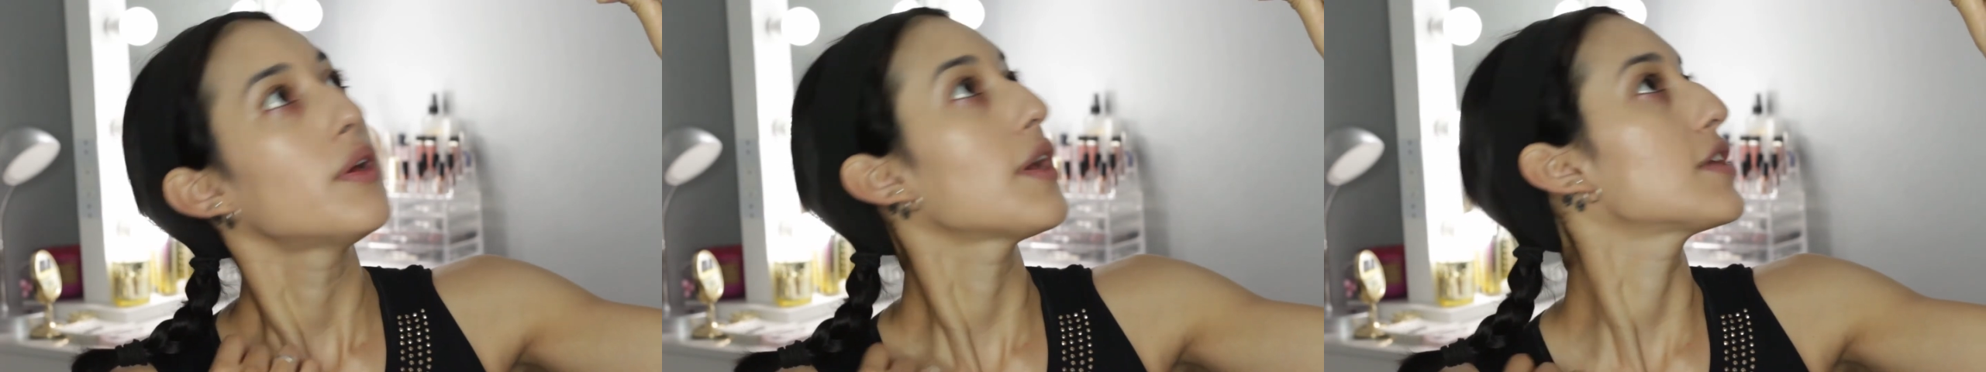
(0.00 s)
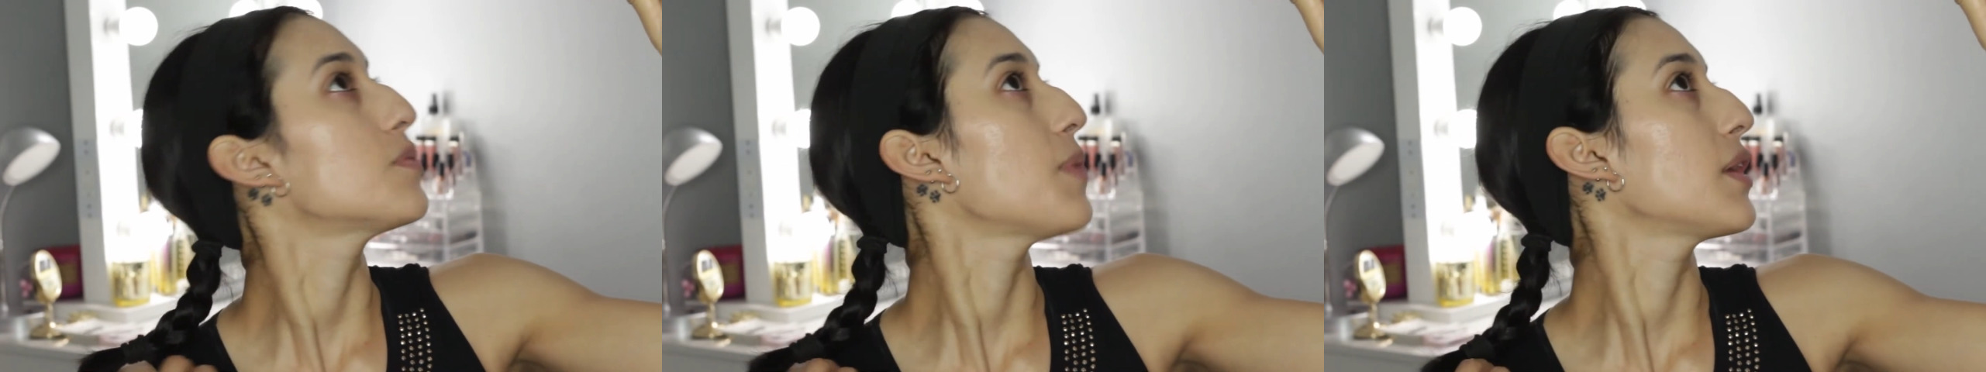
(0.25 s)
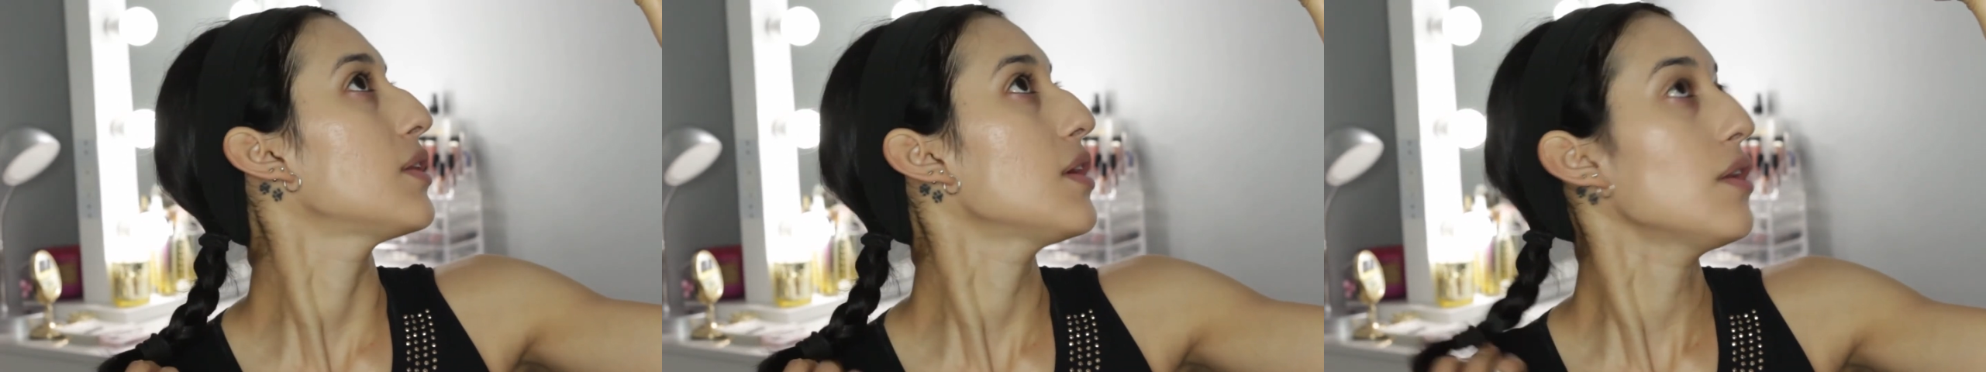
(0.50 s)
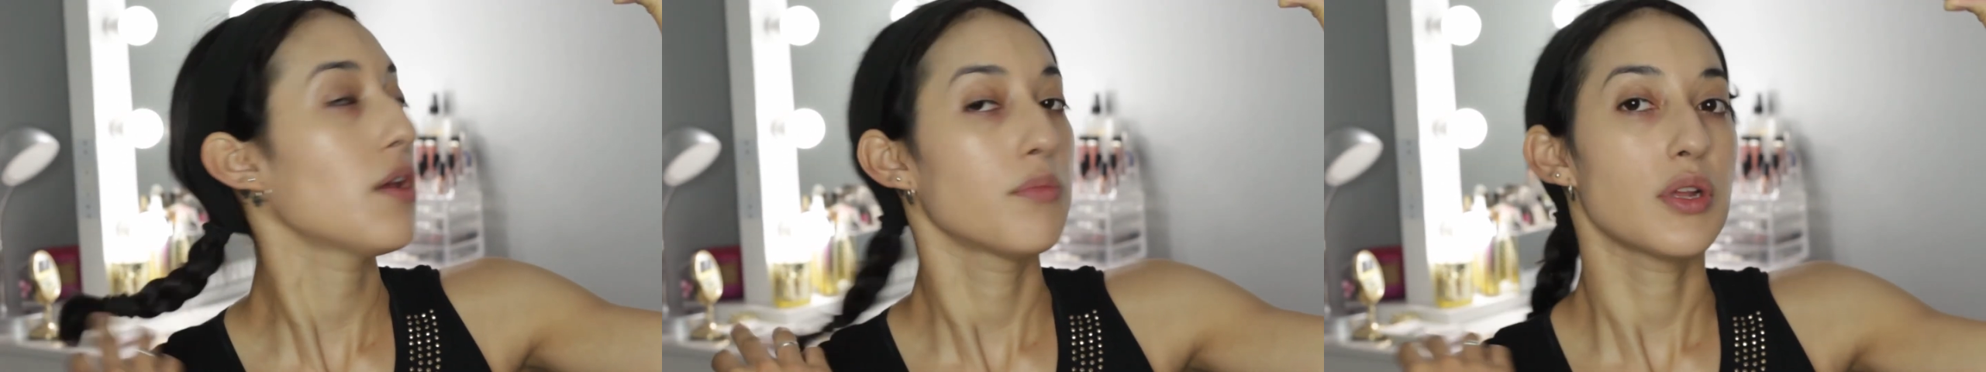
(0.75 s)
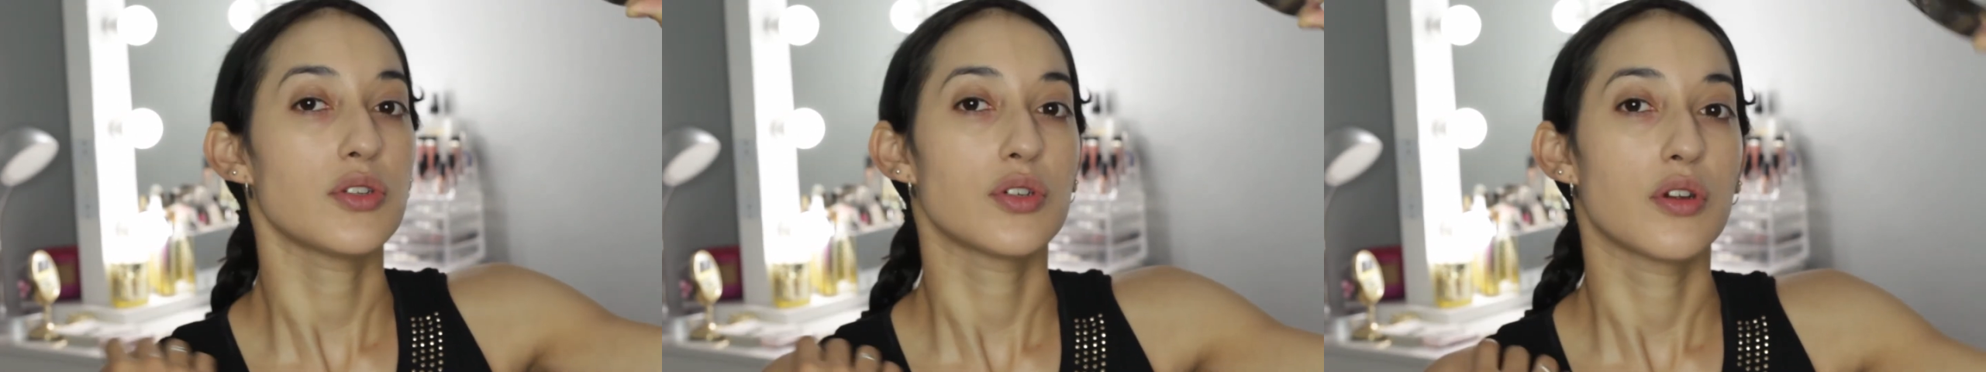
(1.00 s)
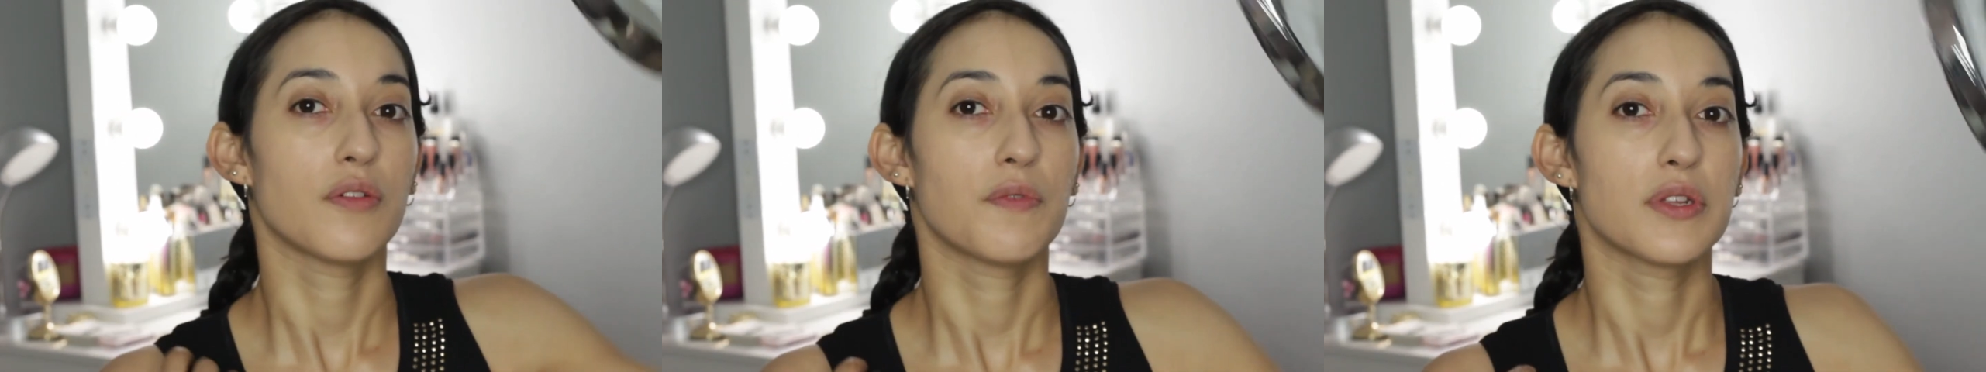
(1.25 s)
expecting. I'm not
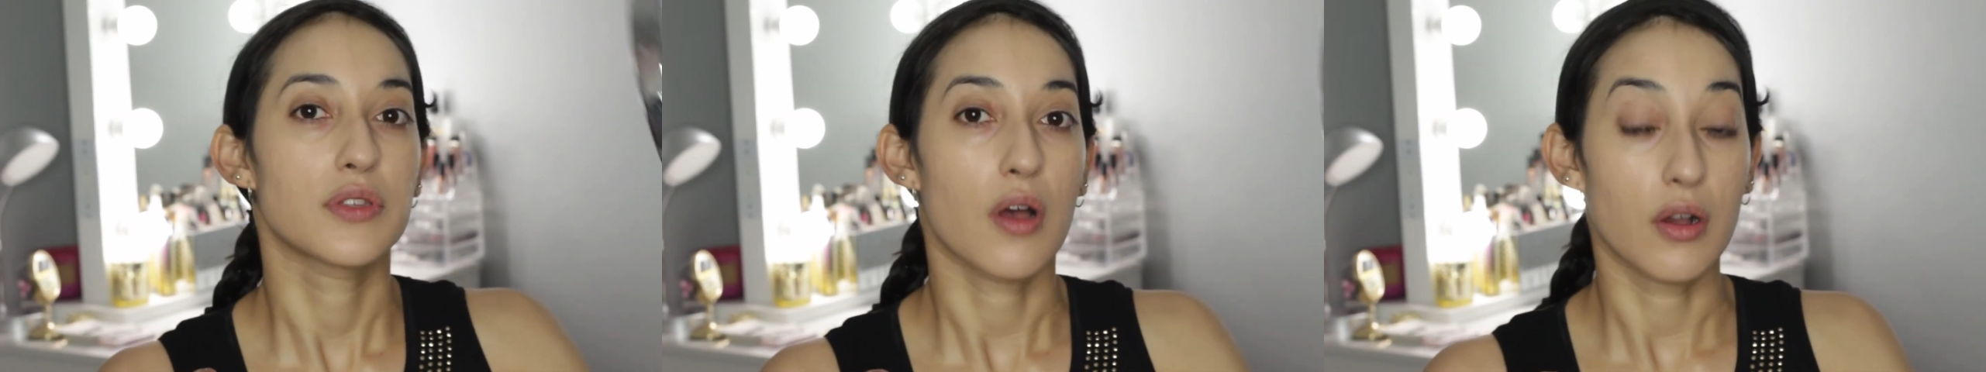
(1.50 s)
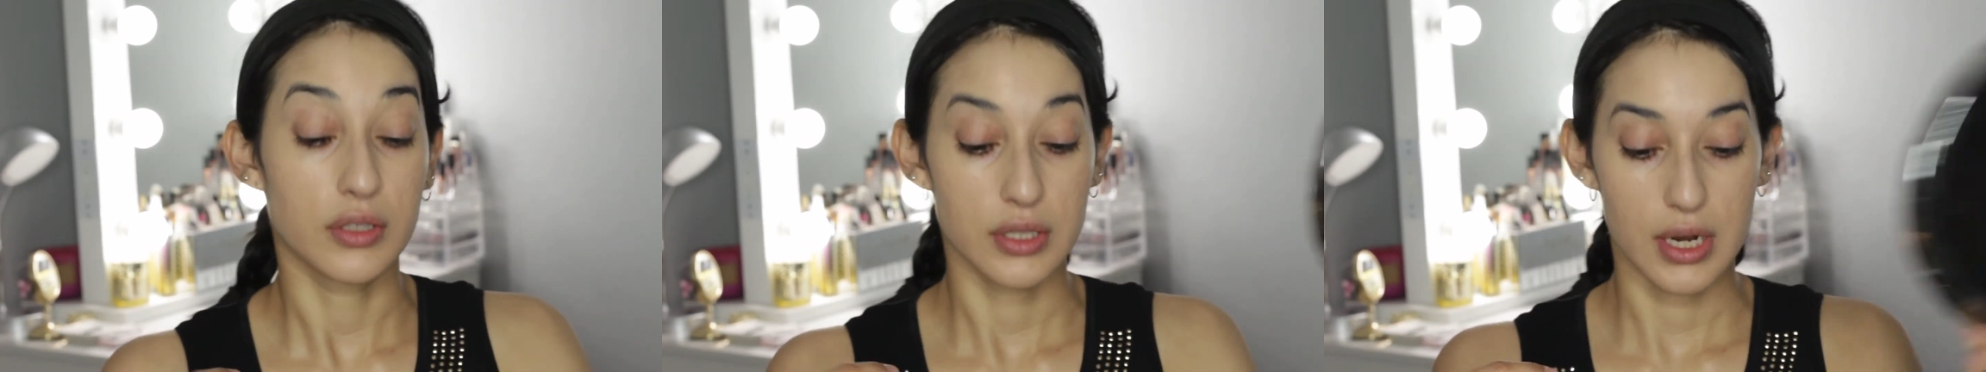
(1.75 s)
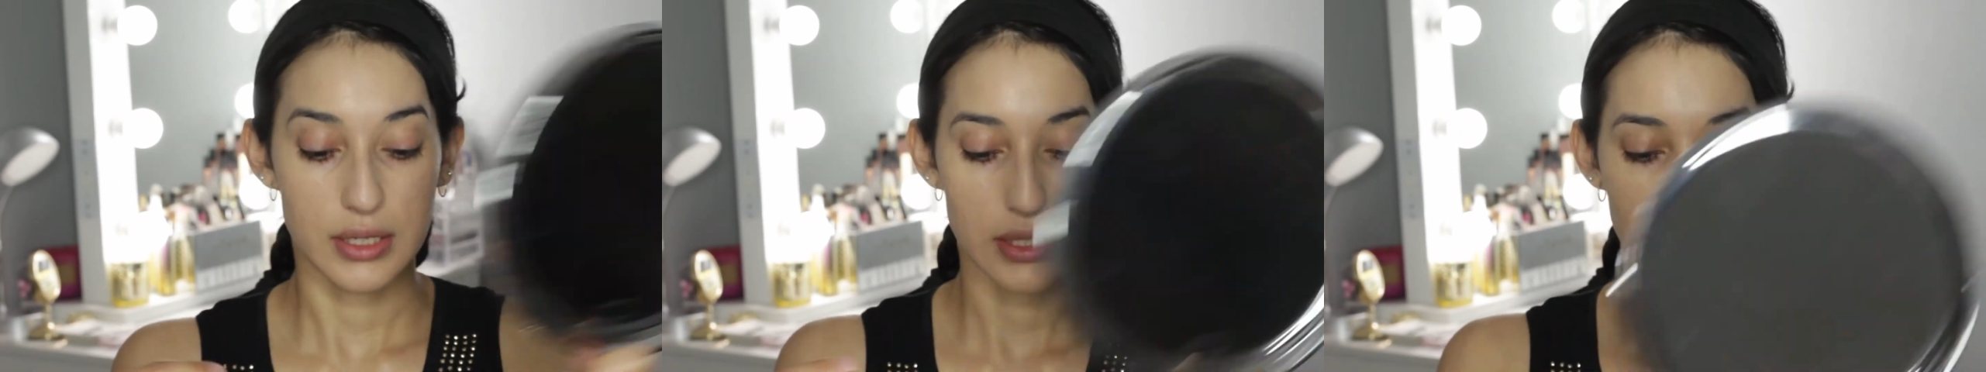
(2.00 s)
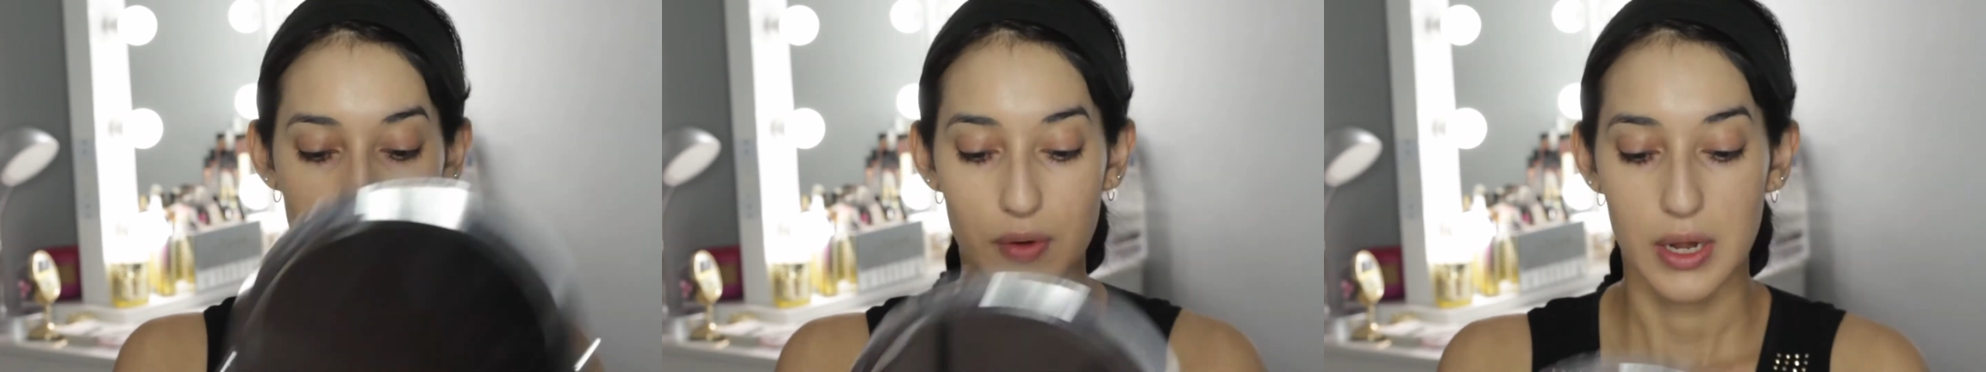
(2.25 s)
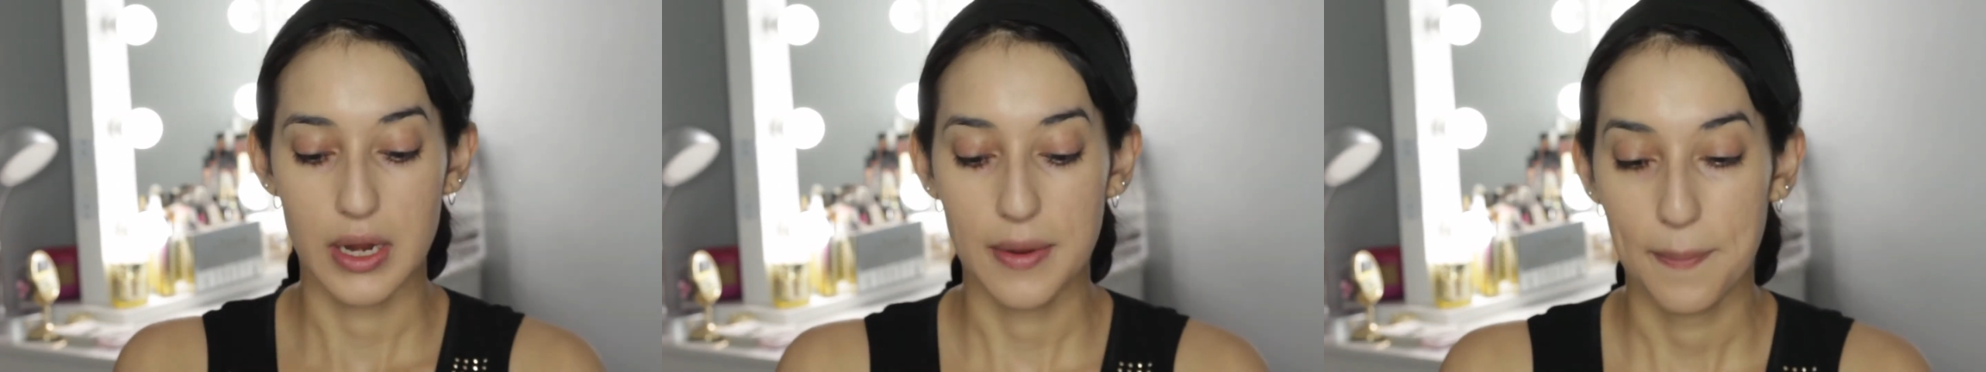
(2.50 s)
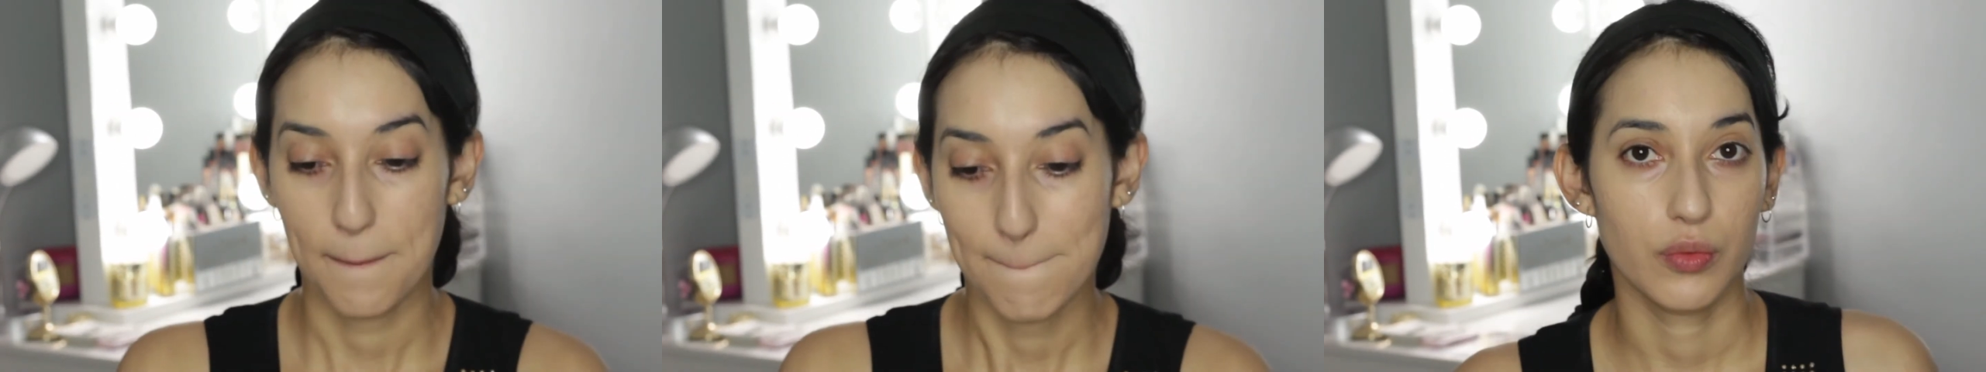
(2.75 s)
sure if it's oxidizing already.